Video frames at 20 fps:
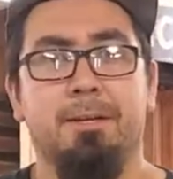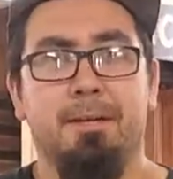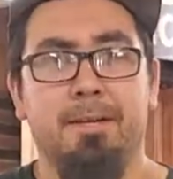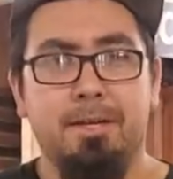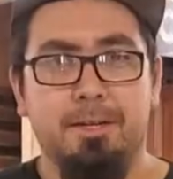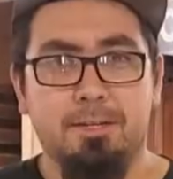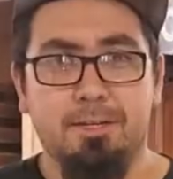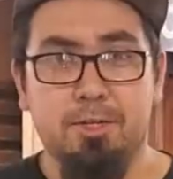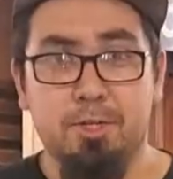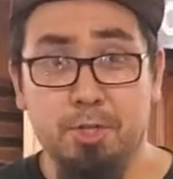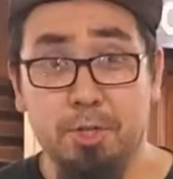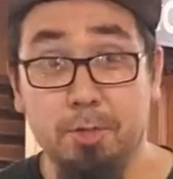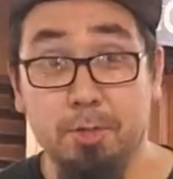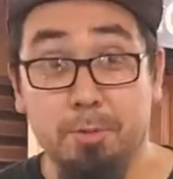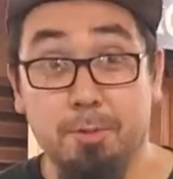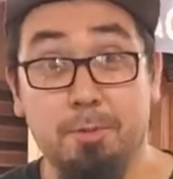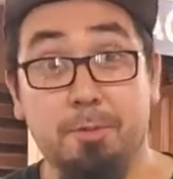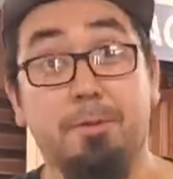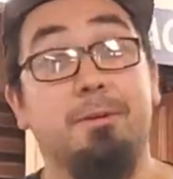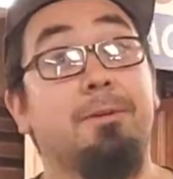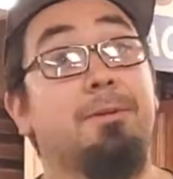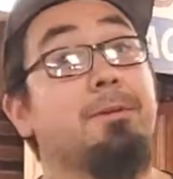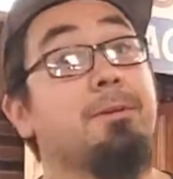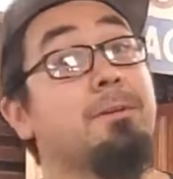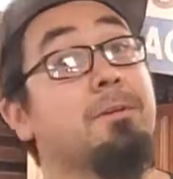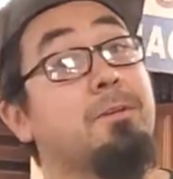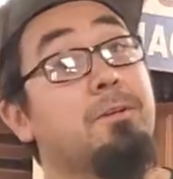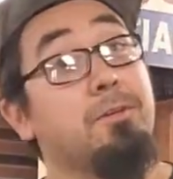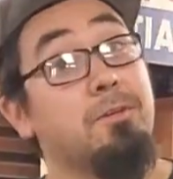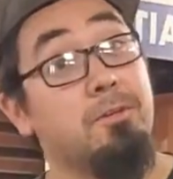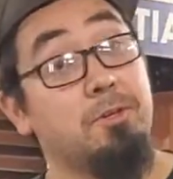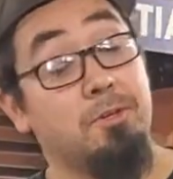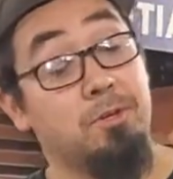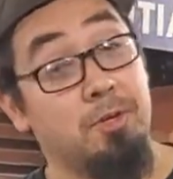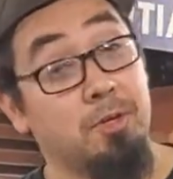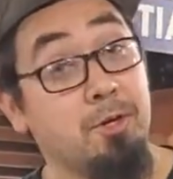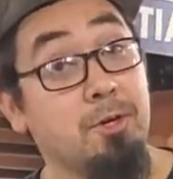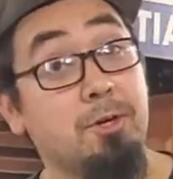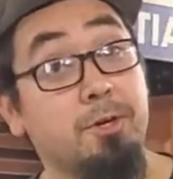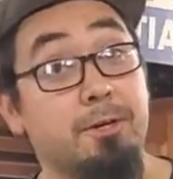And two, your
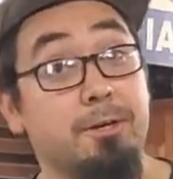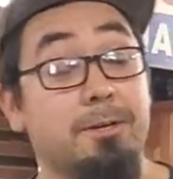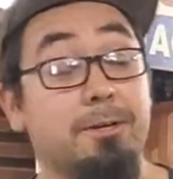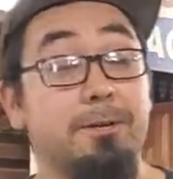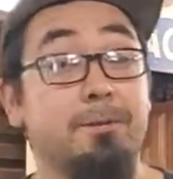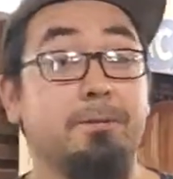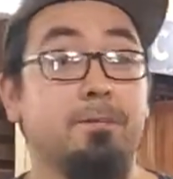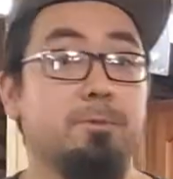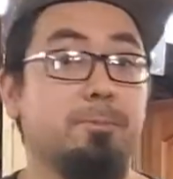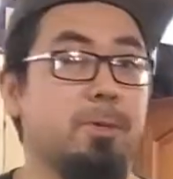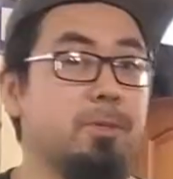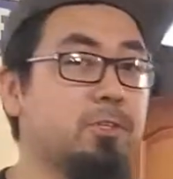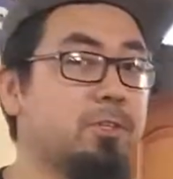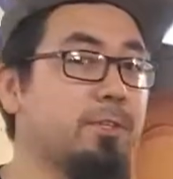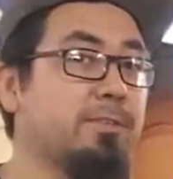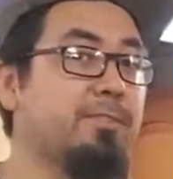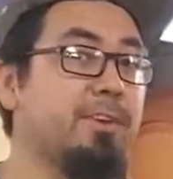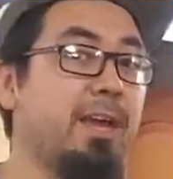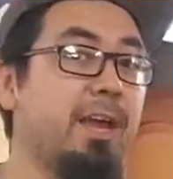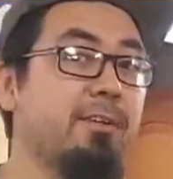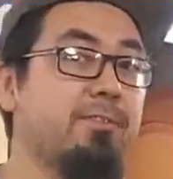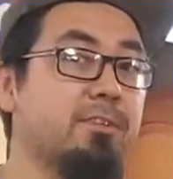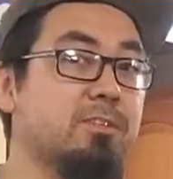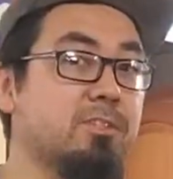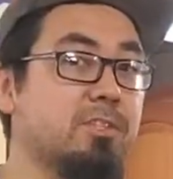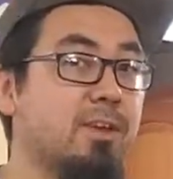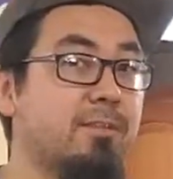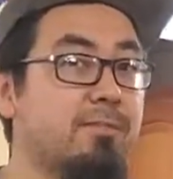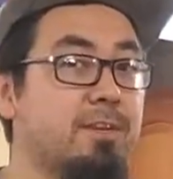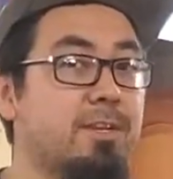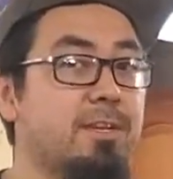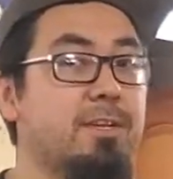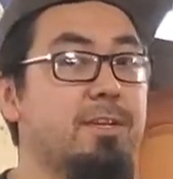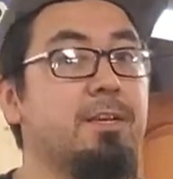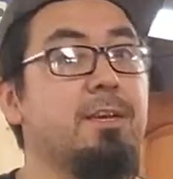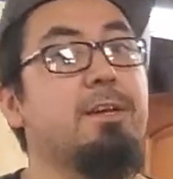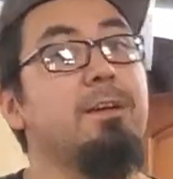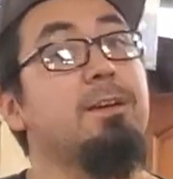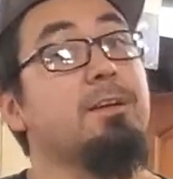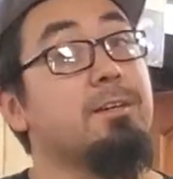hood, especially if you have a
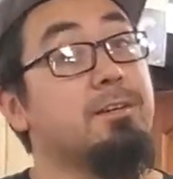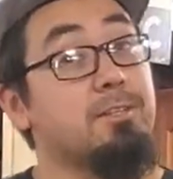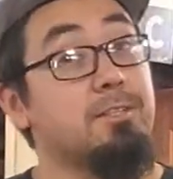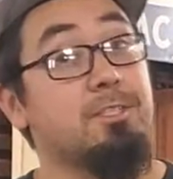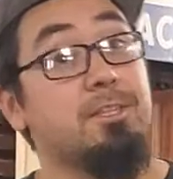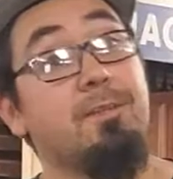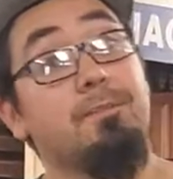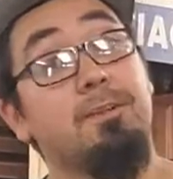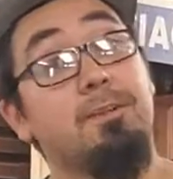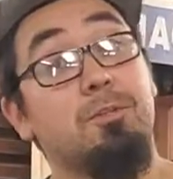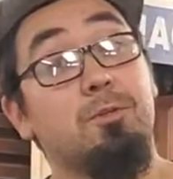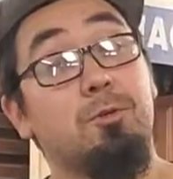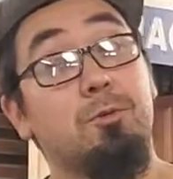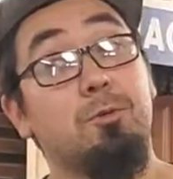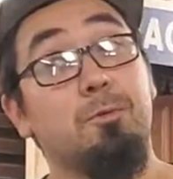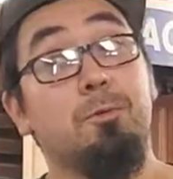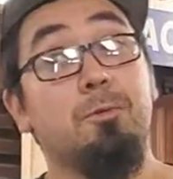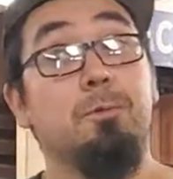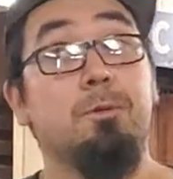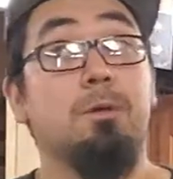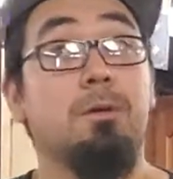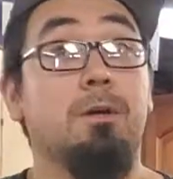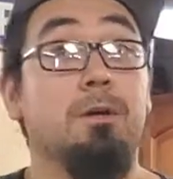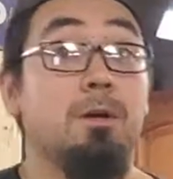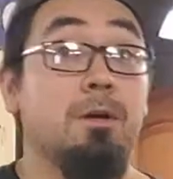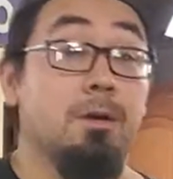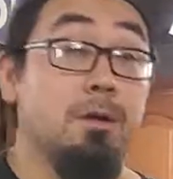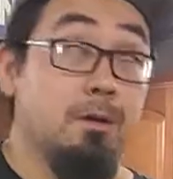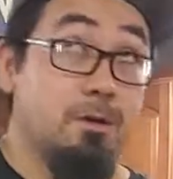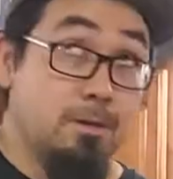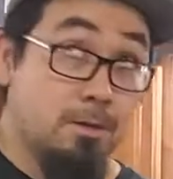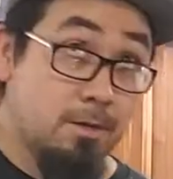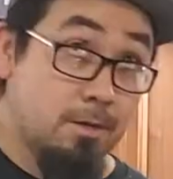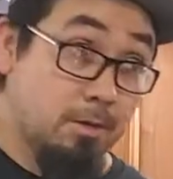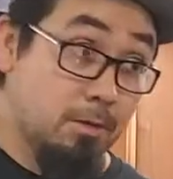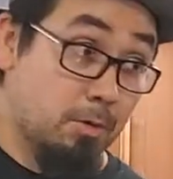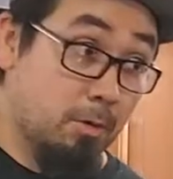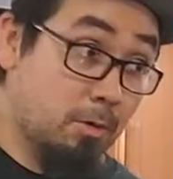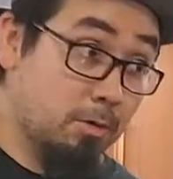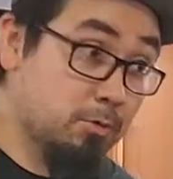70 to 72
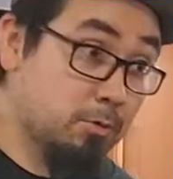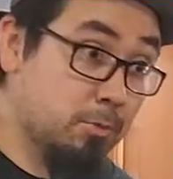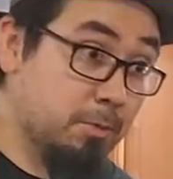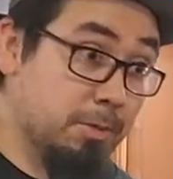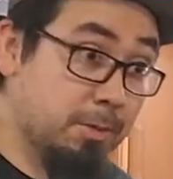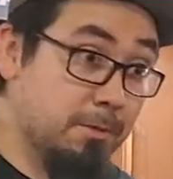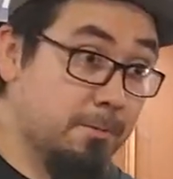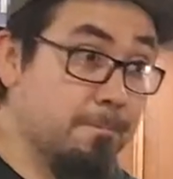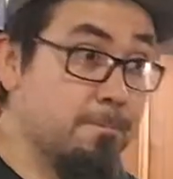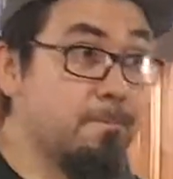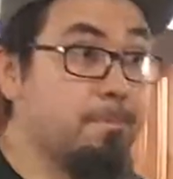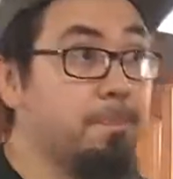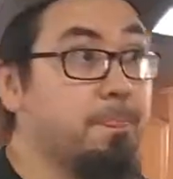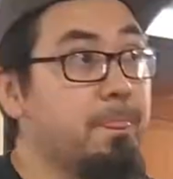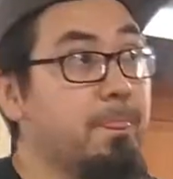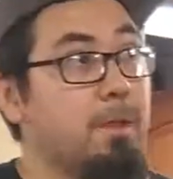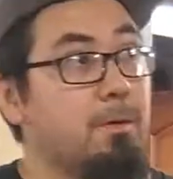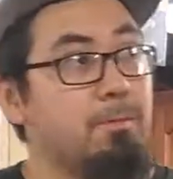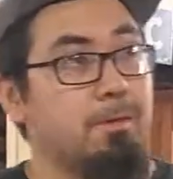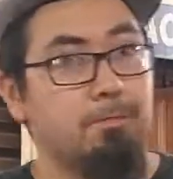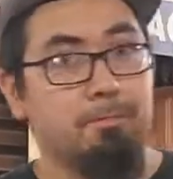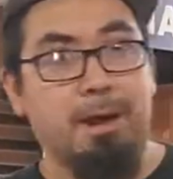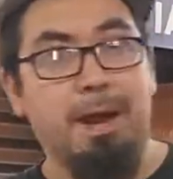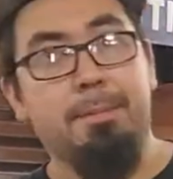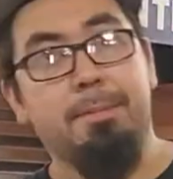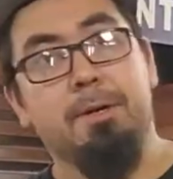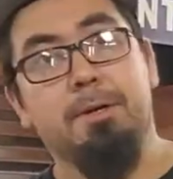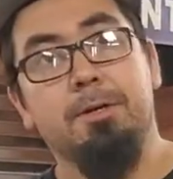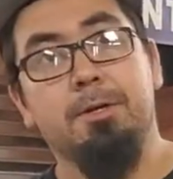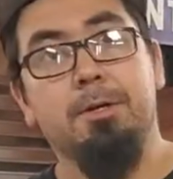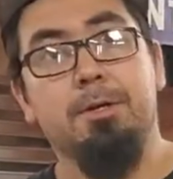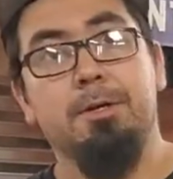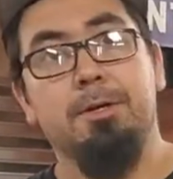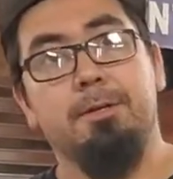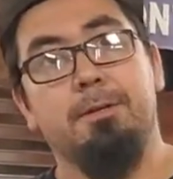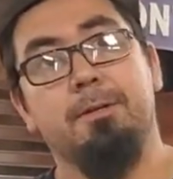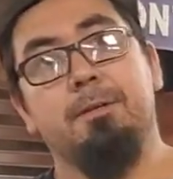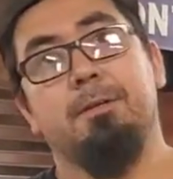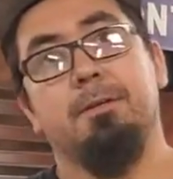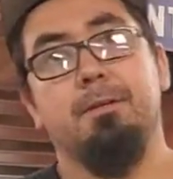Oldsmobile with a rammer
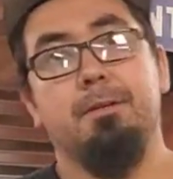hood.